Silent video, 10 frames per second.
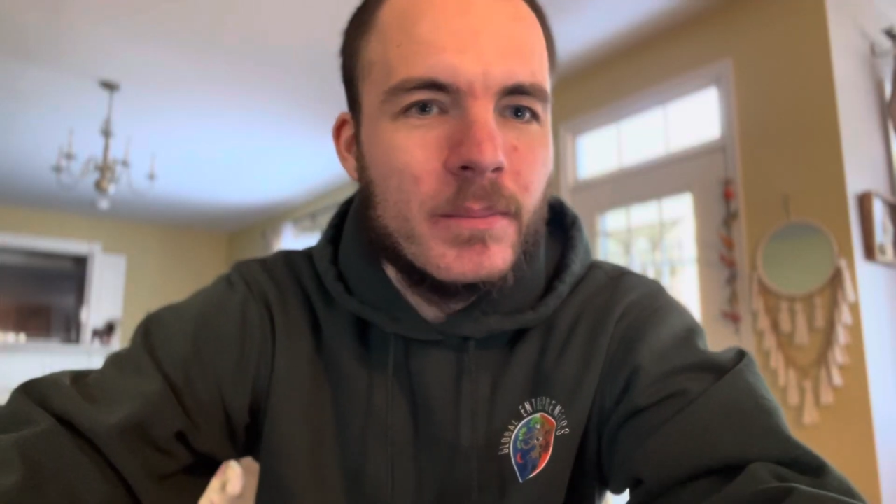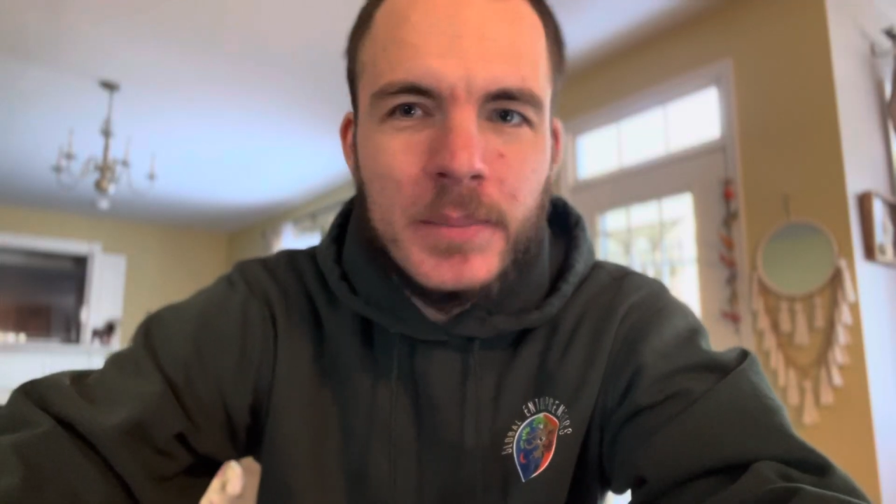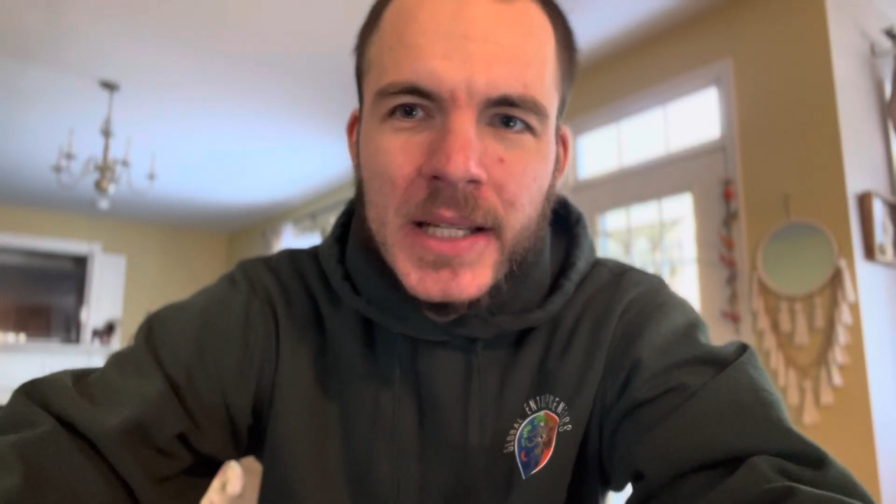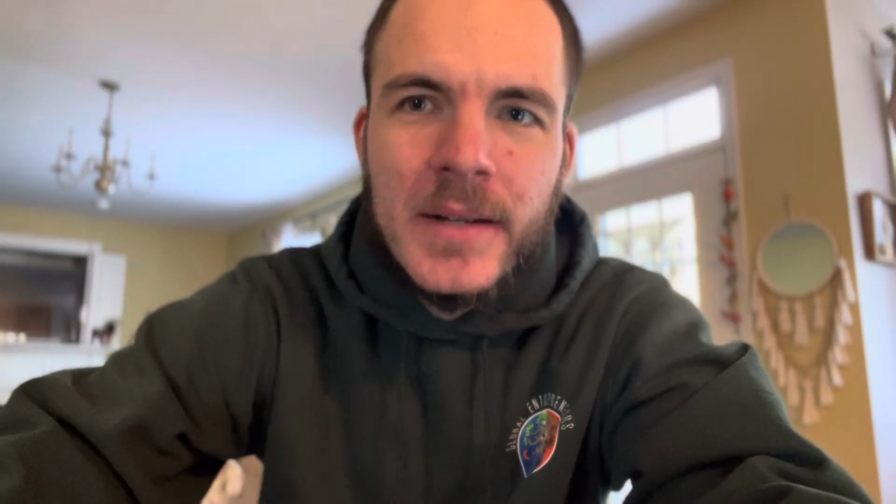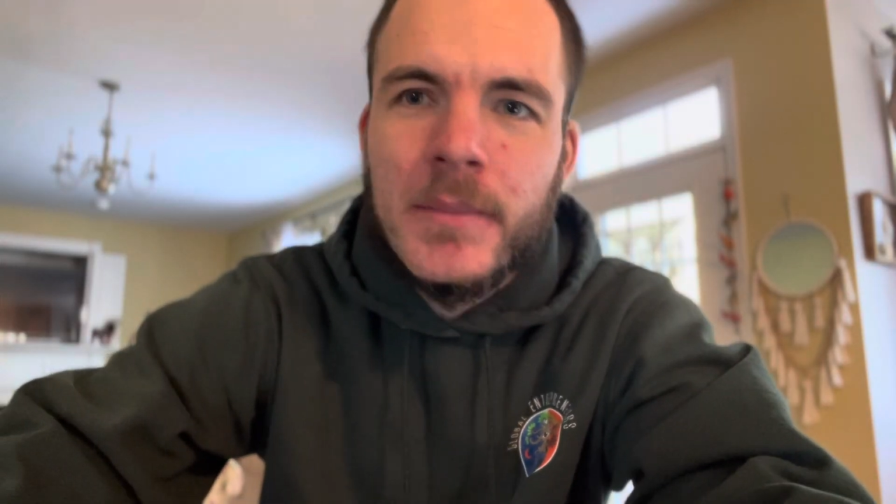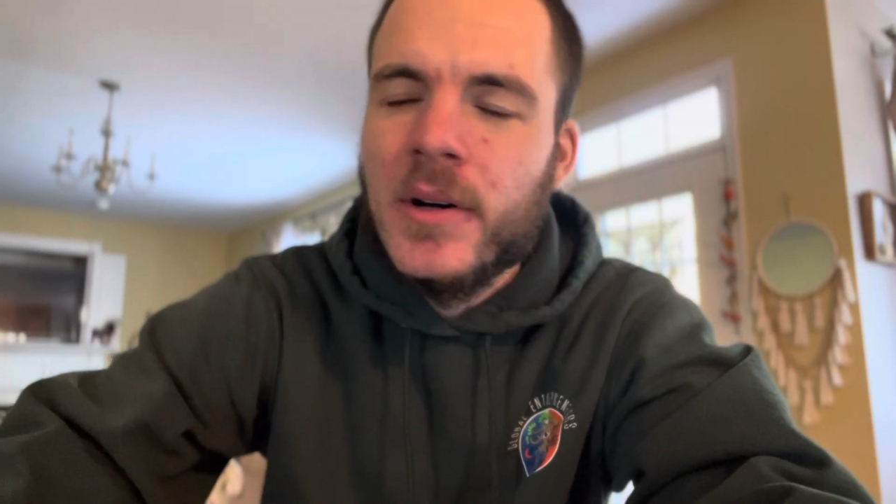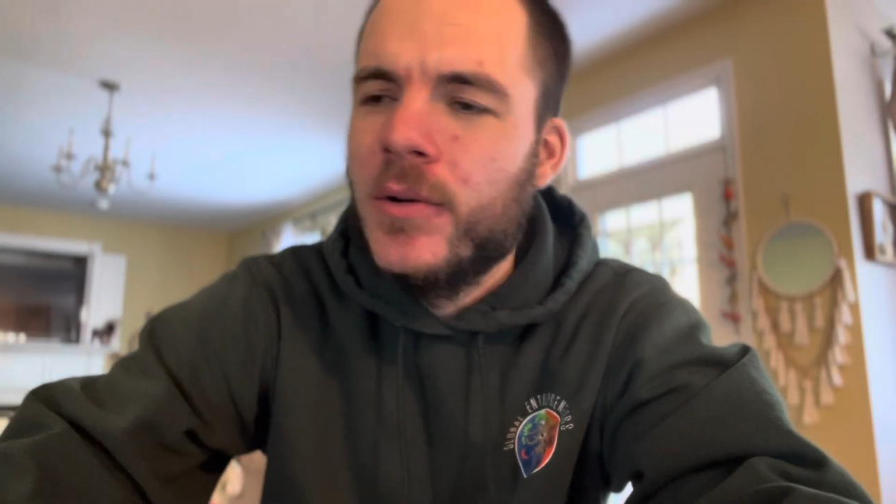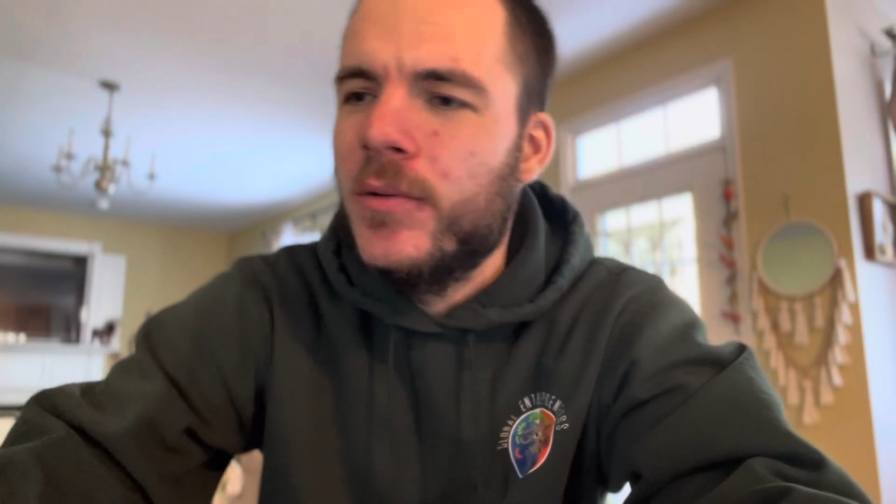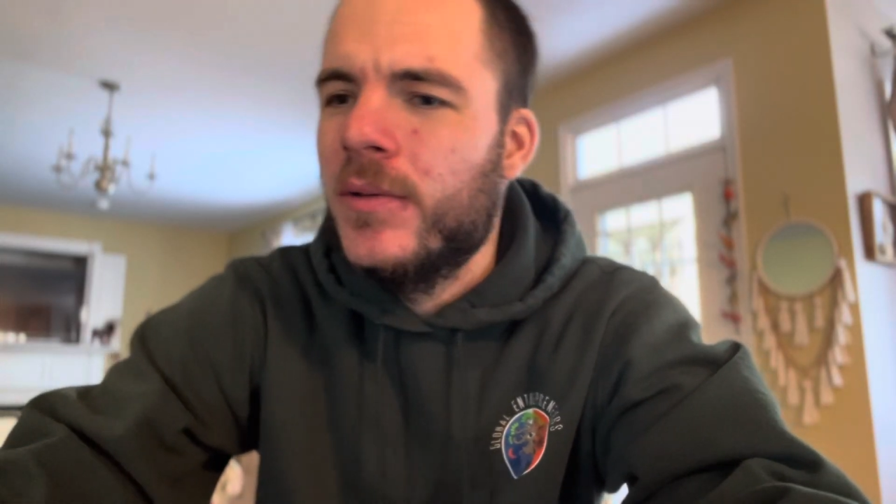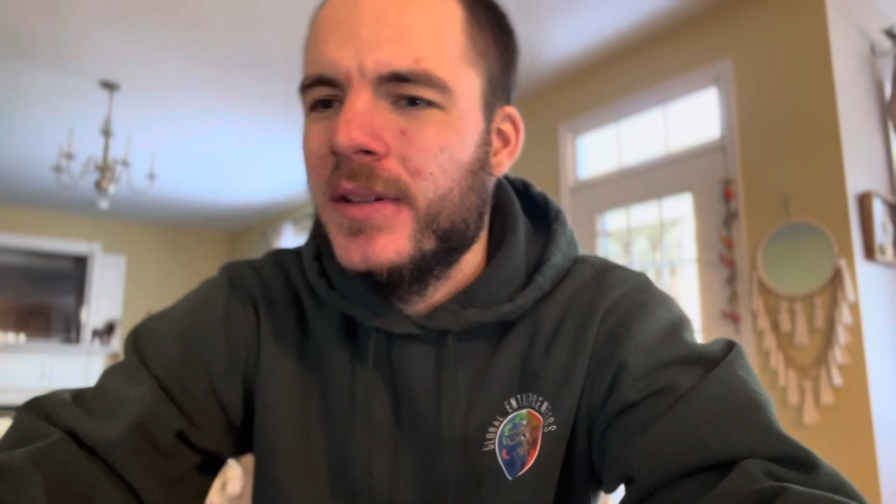
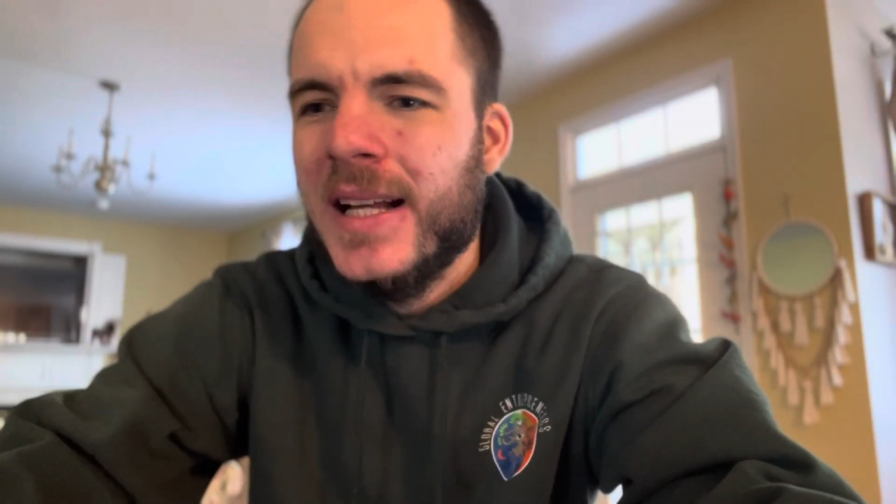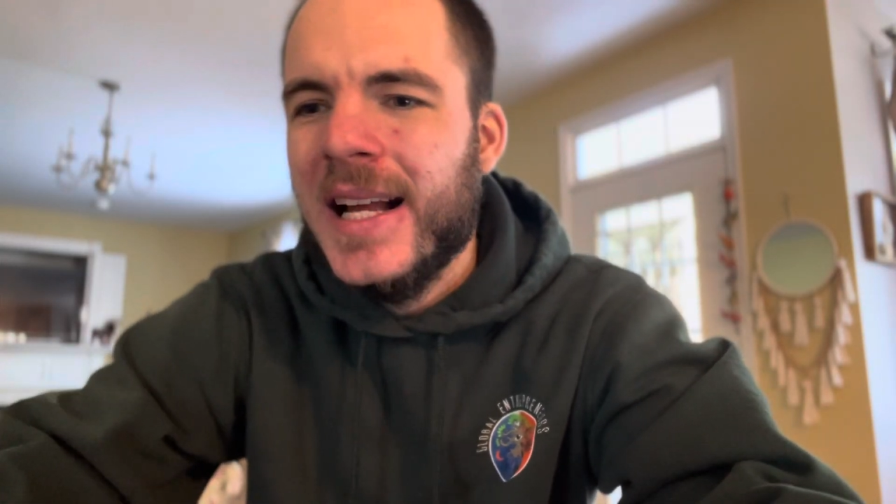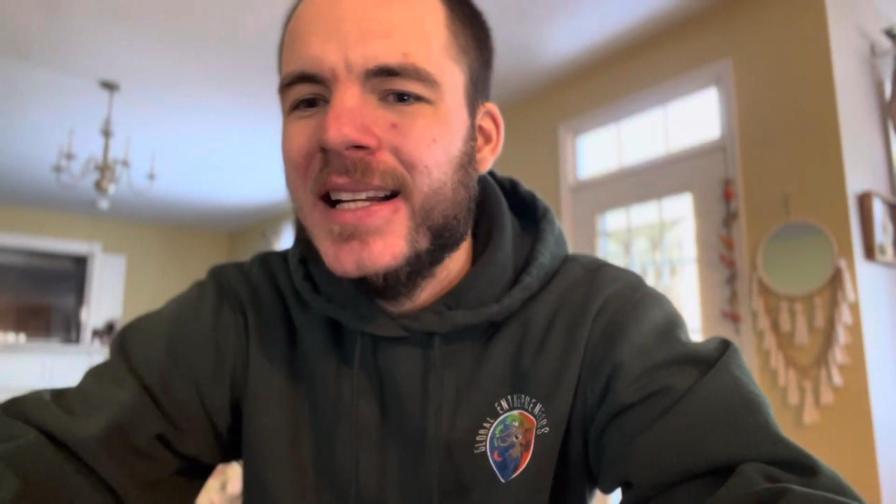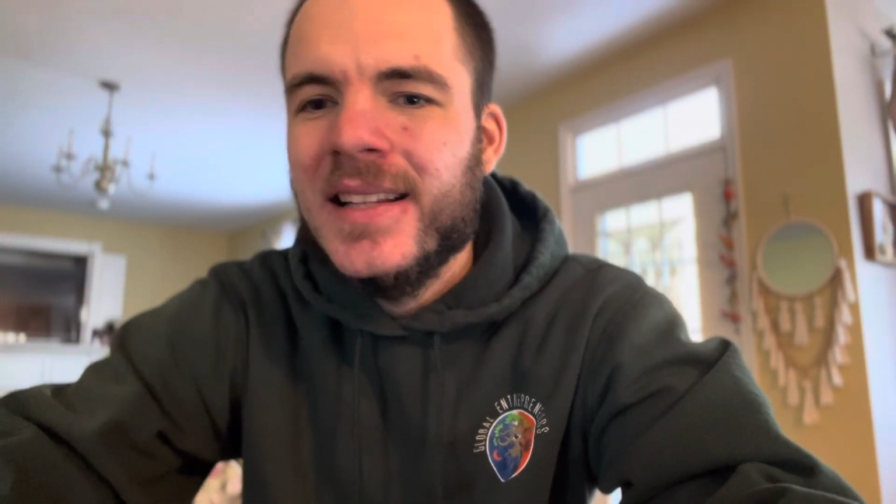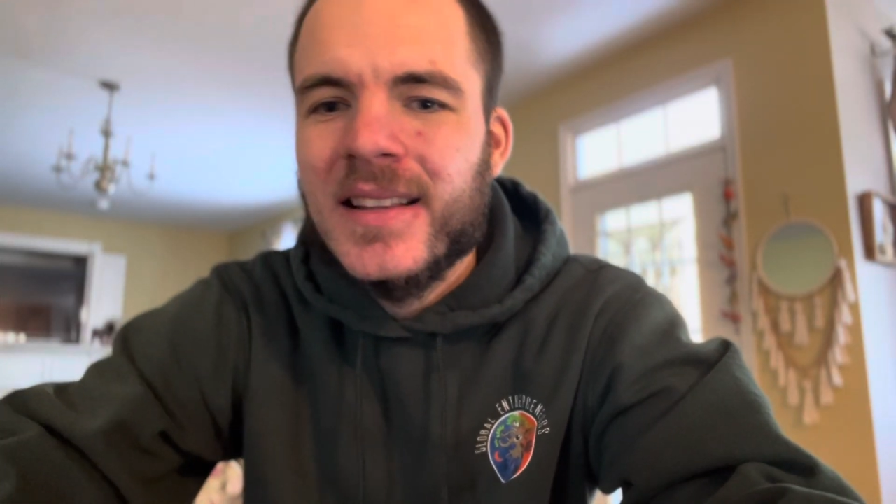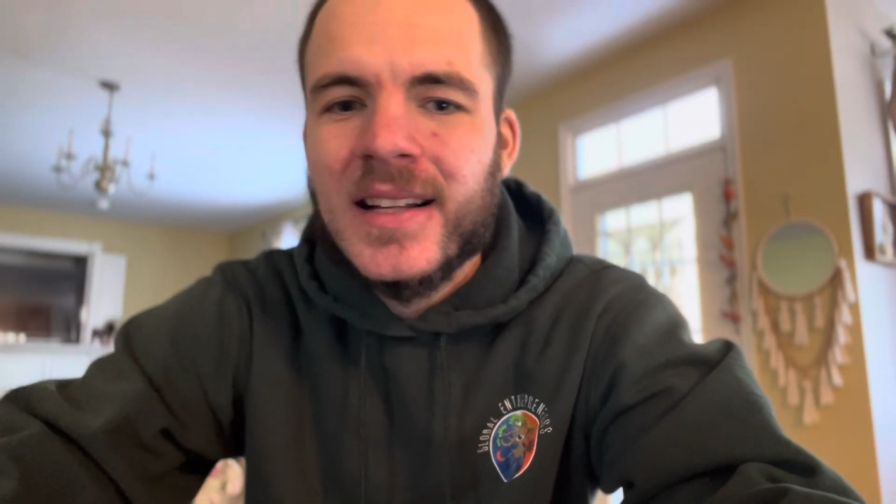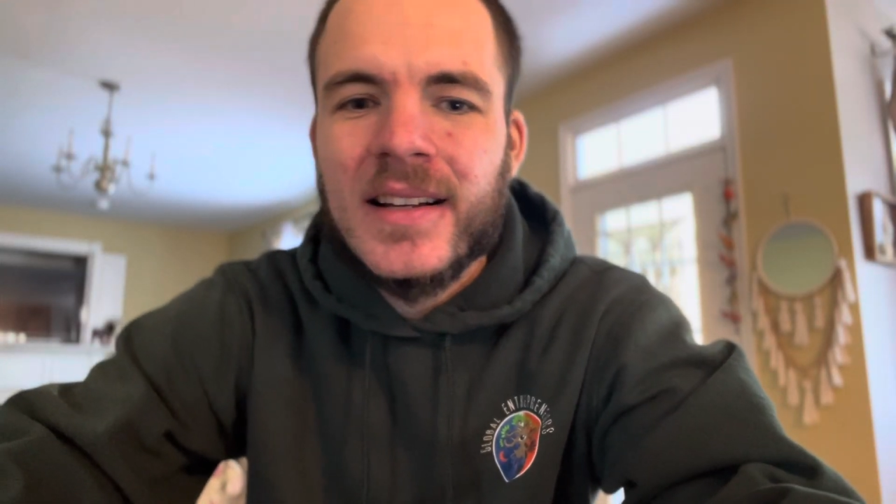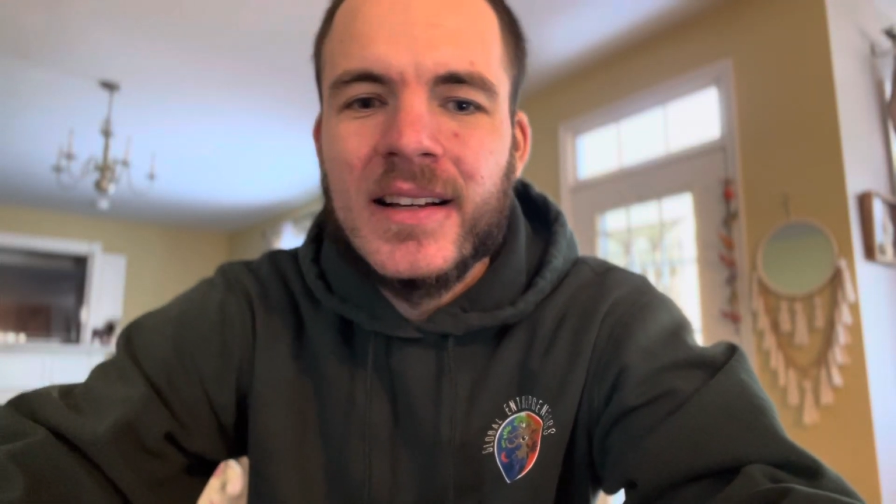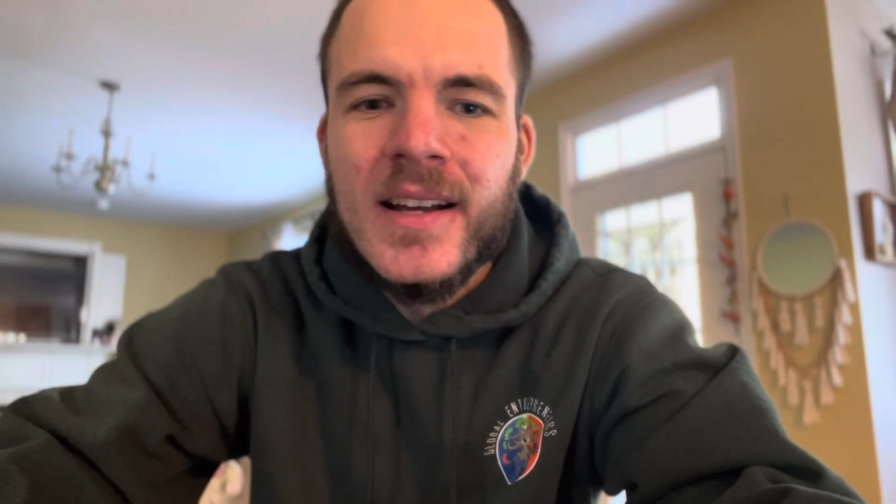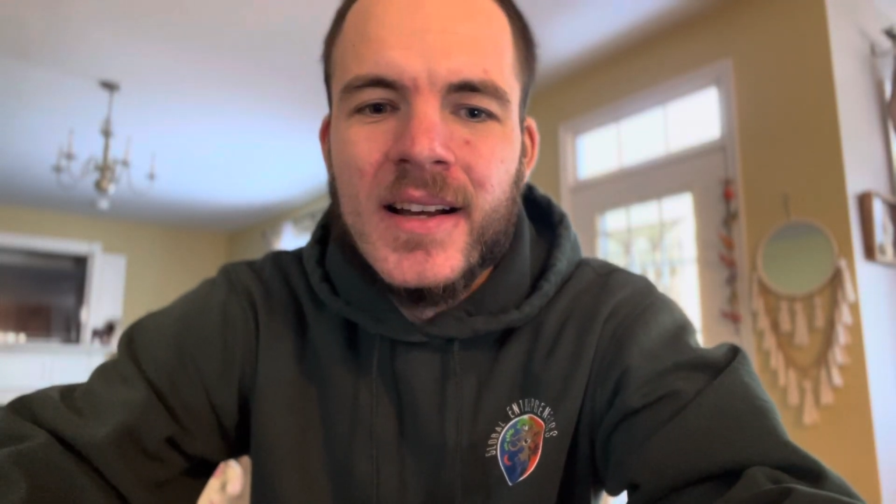PMO, anything